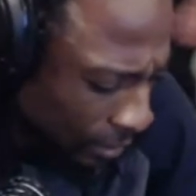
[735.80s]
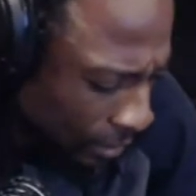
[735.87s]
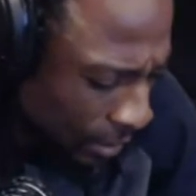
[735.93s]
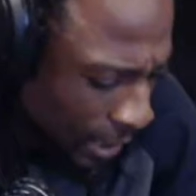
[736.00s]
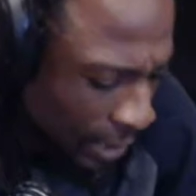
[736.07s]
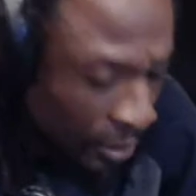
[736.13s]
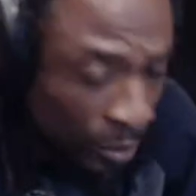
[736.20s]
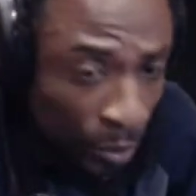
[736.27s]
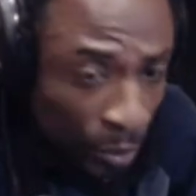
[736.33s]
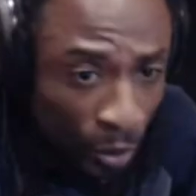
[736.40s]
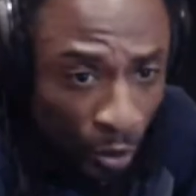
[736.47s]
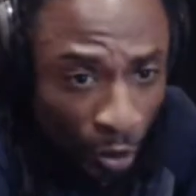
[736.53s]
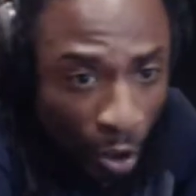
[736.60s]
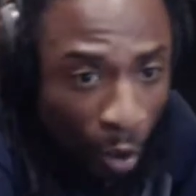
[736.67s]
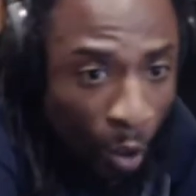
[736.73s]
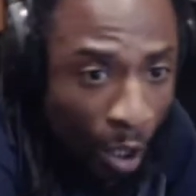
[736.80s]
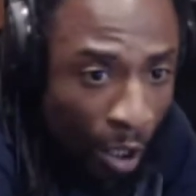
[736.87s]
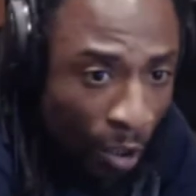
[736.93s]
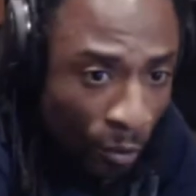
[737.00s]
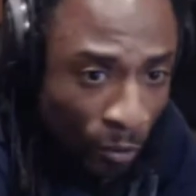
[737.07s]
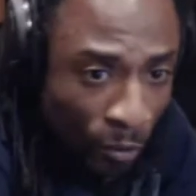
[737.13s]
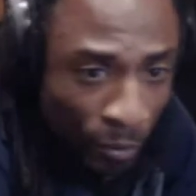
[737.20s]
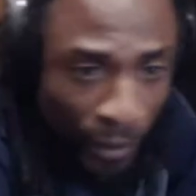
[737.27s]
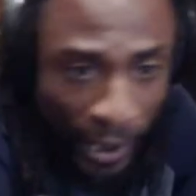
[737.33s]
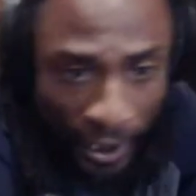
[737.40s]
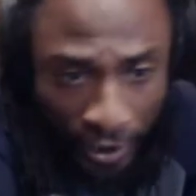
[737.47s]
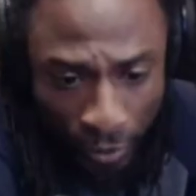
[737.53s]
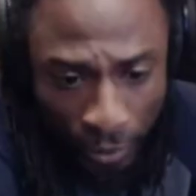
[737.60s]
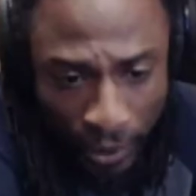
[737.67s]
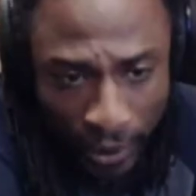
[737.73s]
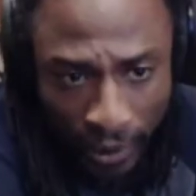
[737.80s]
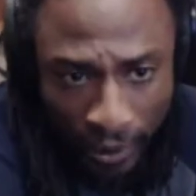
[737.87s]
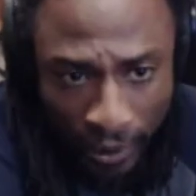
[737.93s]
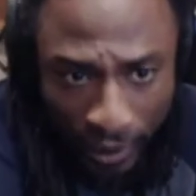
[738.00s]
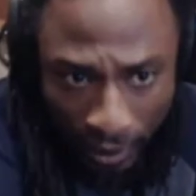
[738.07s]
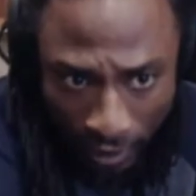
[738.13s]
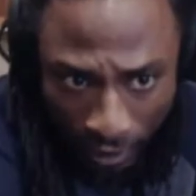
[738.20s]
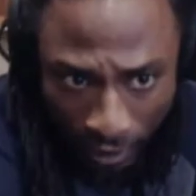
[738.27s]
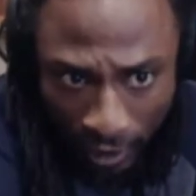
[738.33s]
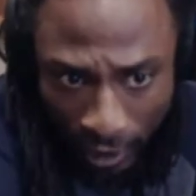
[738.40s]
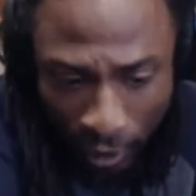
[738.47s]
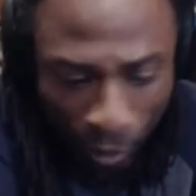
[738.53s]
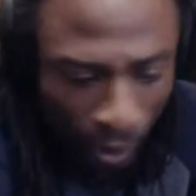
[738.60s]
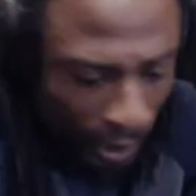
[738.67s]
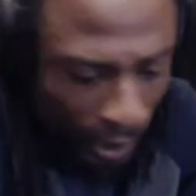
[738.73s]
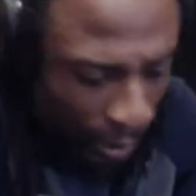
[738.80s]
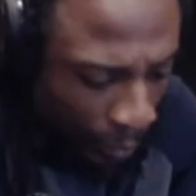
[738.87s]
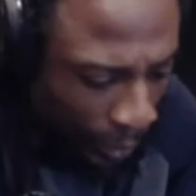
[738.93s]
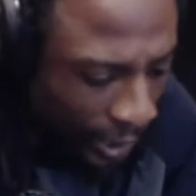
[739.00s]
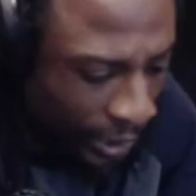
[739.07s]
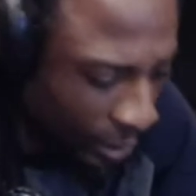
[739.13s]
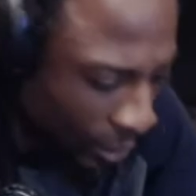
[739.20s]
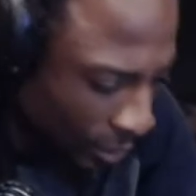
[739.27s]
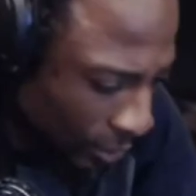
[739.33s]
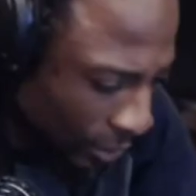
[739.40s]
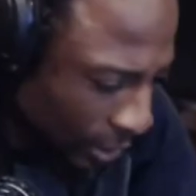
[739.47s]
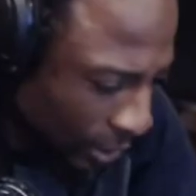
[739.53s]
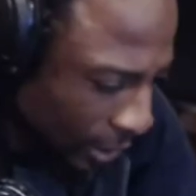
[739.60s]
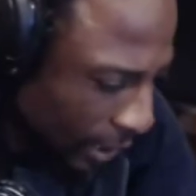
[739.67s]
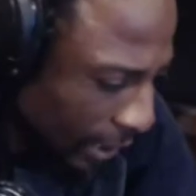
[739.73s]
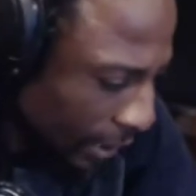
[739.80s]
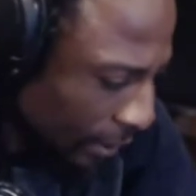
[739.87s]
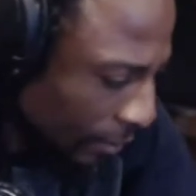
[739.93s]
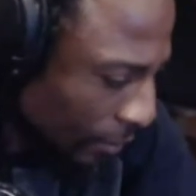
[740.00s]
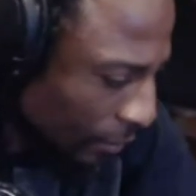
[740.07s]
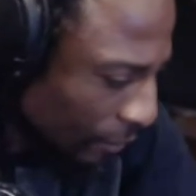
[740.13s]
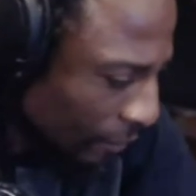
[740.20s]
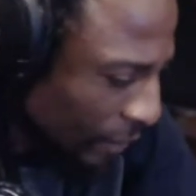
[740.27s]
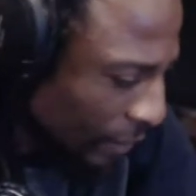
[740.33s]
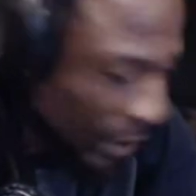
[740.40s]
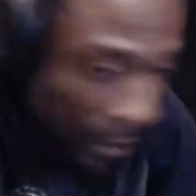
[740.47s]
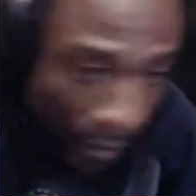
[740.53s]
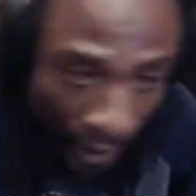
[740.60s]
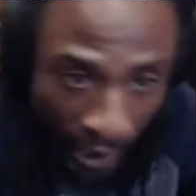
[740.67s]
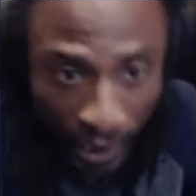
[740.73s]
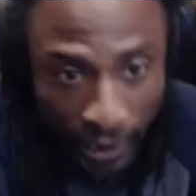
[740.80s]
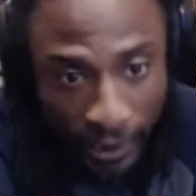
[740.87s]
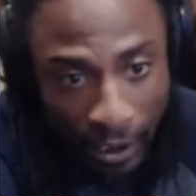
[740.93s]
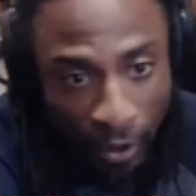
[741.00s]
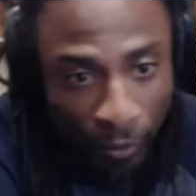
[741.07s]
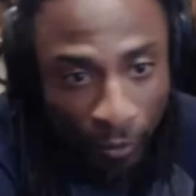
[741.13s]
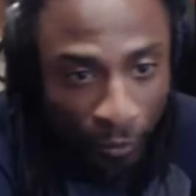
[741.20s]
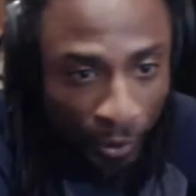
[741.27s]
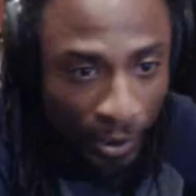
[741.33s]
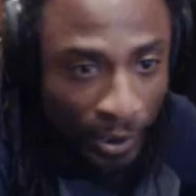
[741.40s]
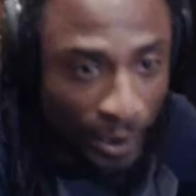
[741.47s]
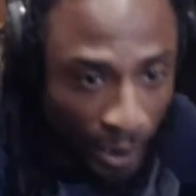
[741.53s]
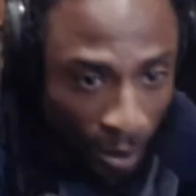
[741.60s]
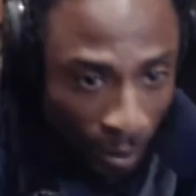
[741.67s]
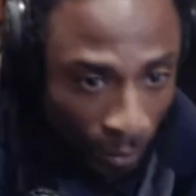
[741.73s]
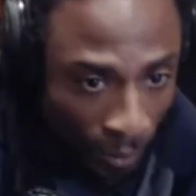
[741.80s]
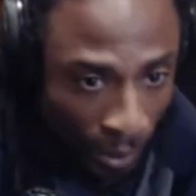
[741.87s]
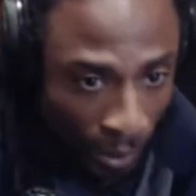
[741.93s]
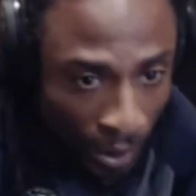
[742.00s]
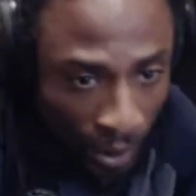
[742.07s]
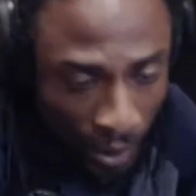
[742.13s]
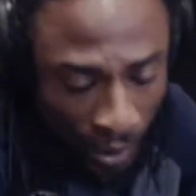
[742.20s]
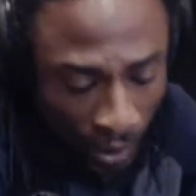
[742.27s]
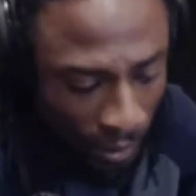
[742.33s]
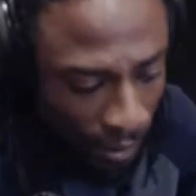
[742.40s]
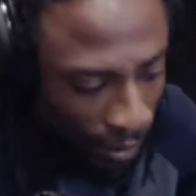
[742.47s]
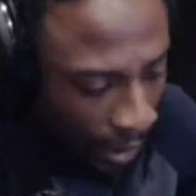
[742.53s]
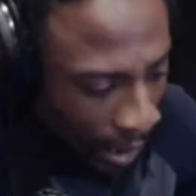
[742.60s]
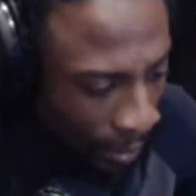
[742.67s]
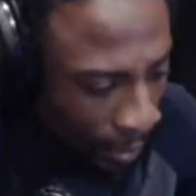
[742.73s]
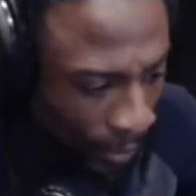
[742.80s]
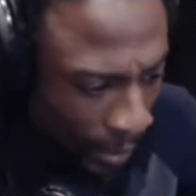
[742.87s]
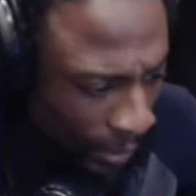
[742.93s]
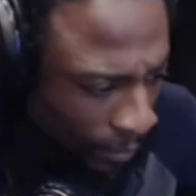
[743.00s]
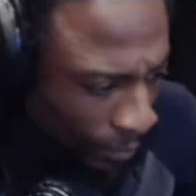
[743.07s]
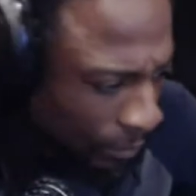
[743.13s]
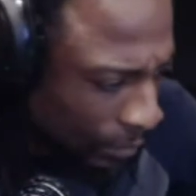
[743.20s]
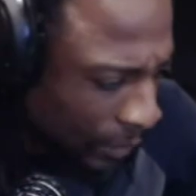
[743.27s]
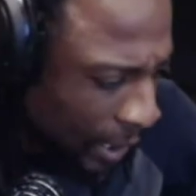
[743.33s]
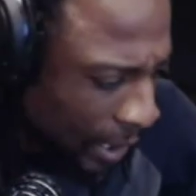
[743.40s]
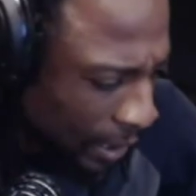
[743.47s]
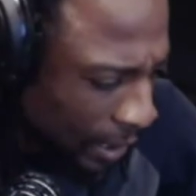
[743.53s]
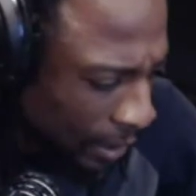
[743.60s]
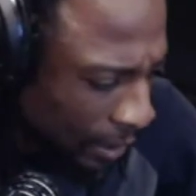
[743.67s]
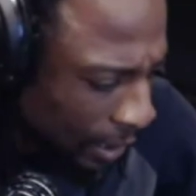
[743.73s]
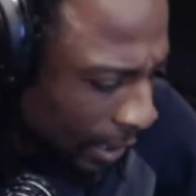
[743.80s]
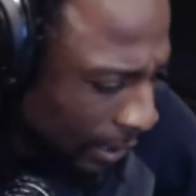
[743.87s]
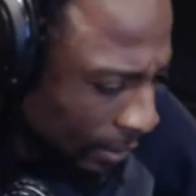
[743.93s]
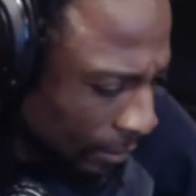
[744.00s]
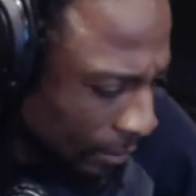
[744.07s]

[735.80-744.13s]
that you can go off, that you can literally research and figure things out for yourself, I would kind of like